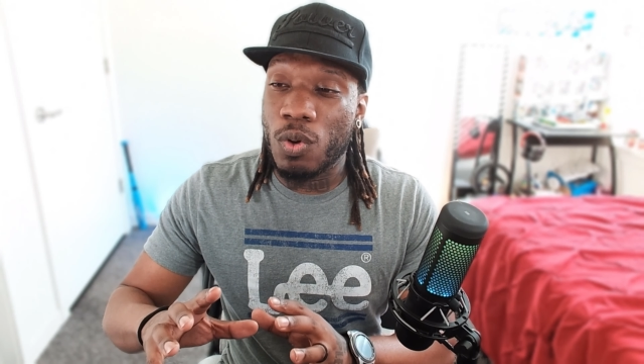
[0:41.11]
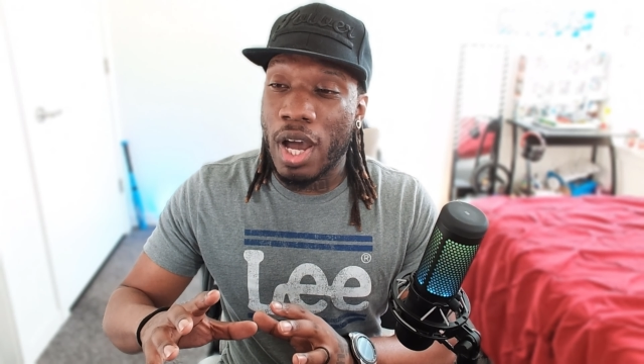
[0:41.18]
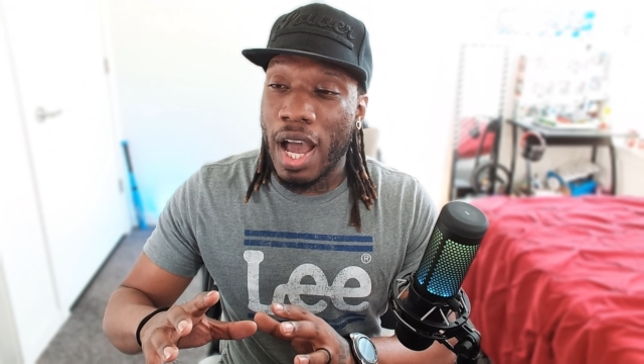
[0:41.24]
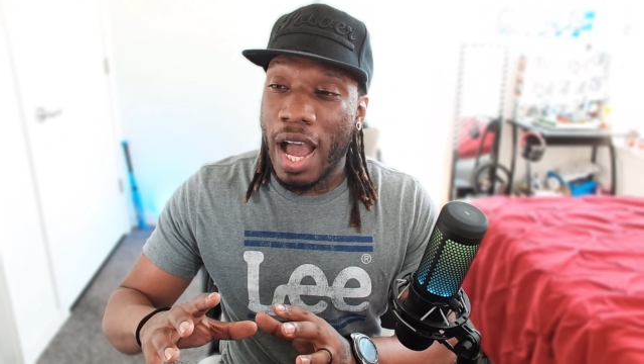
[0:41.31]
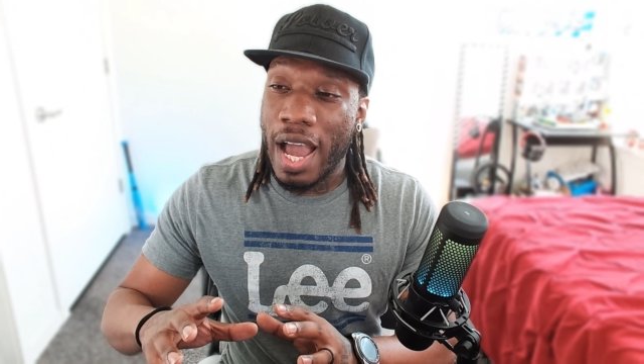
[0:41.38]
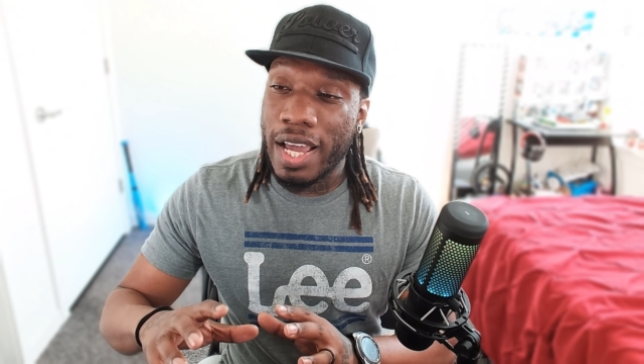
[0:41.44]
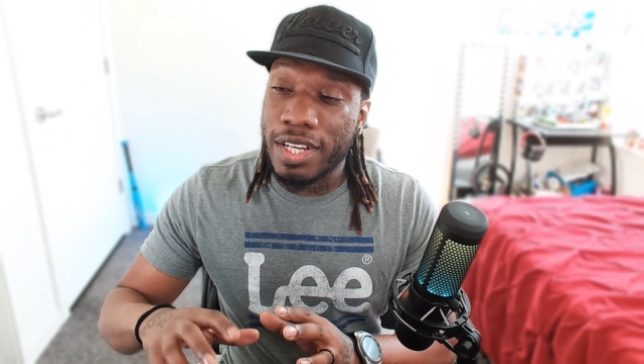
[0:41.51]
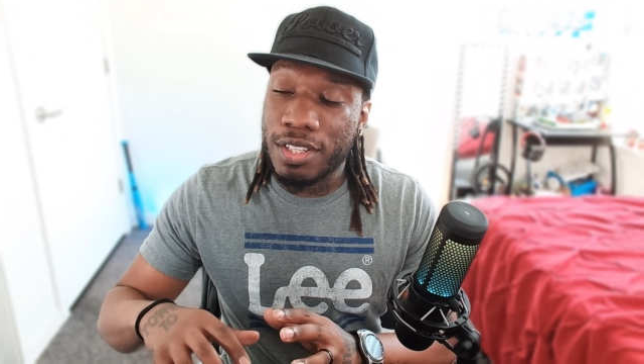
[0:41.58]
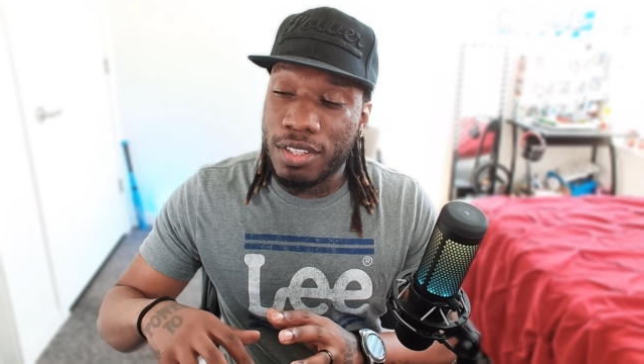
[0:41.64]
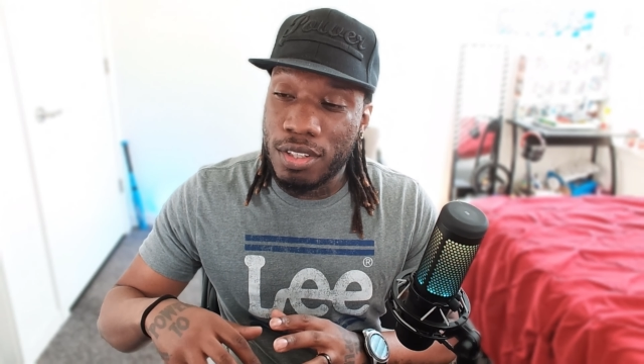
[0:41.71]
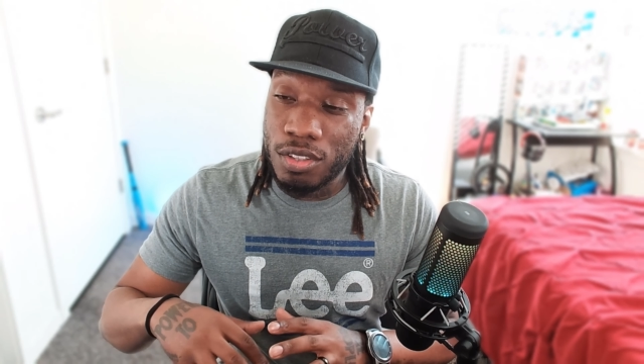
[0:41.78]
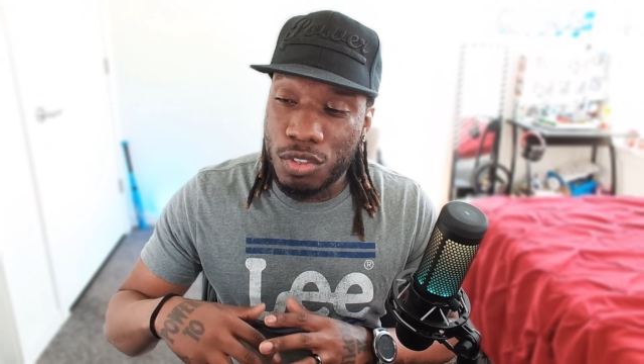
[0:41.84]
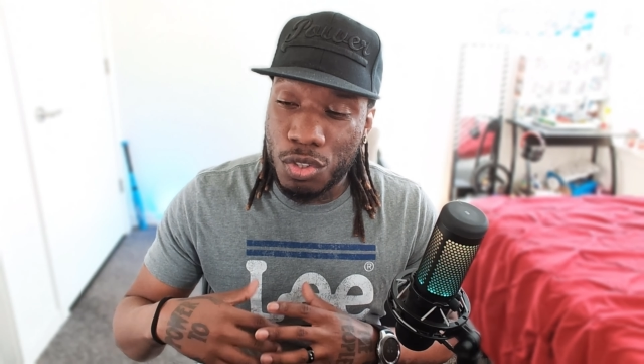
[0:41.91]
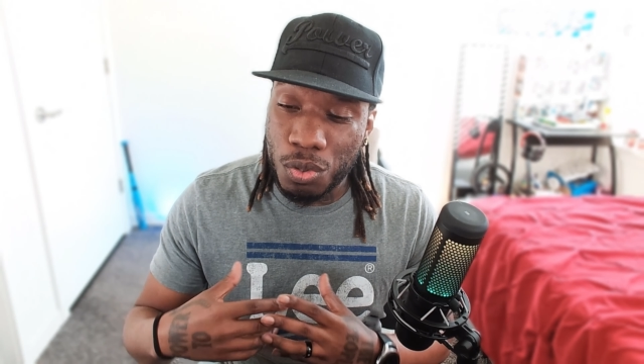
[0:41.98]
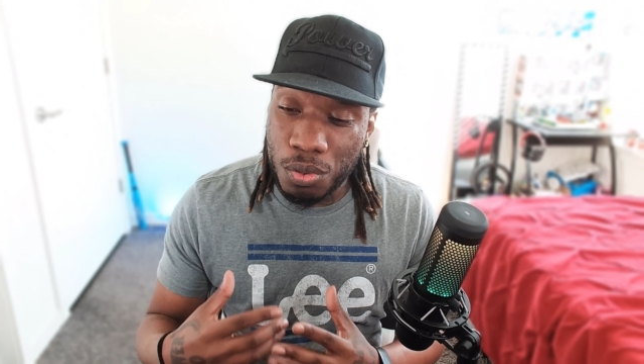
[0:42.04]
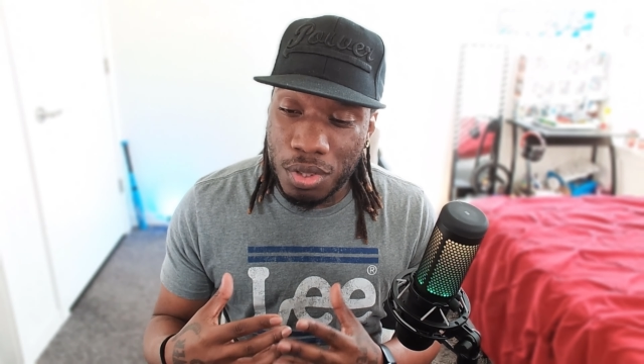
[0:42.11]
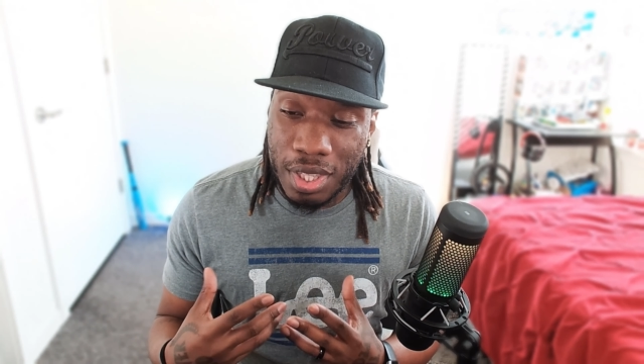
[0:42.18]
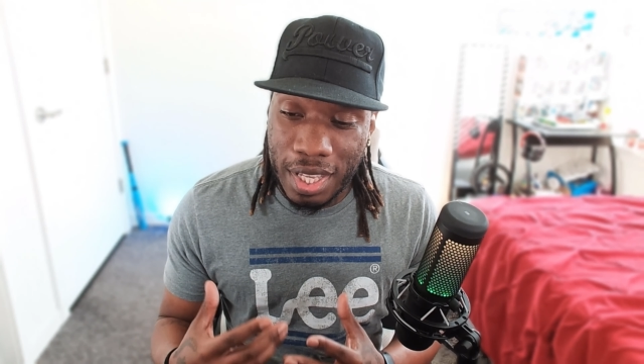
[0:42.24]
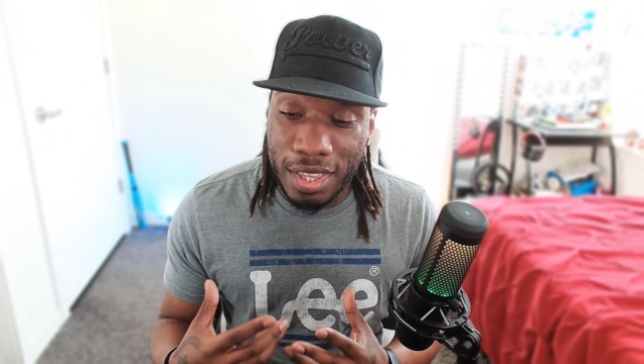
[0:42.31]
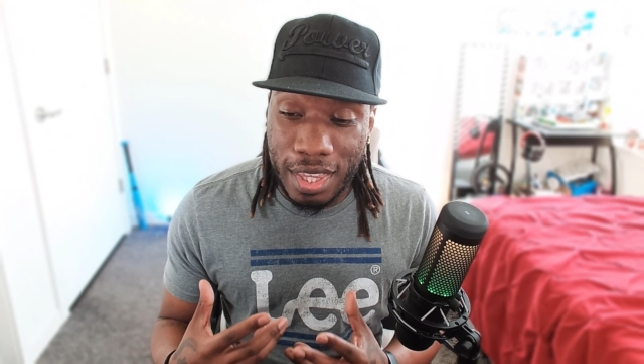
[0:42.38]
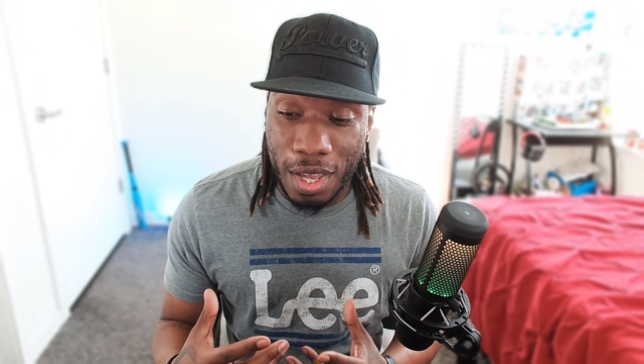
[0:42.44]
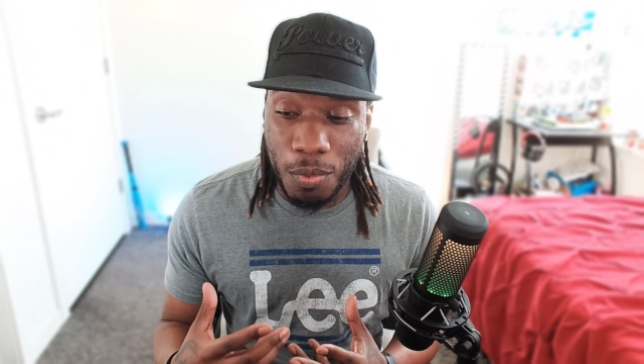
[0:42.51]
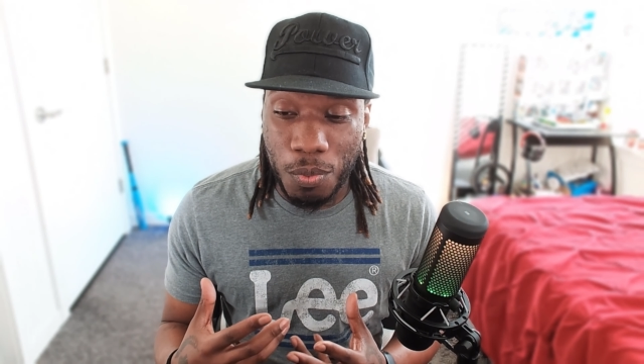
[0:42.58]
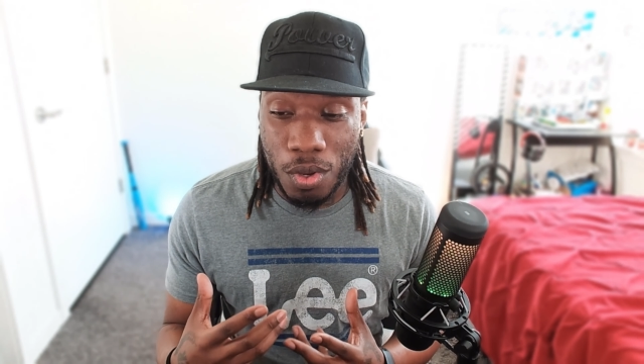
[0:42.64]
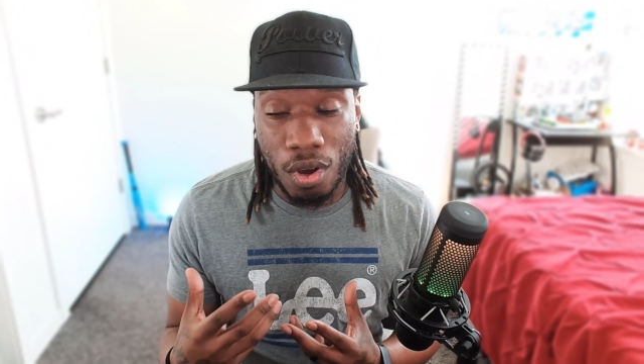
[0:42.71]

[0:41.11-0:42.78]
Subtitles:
I do think that we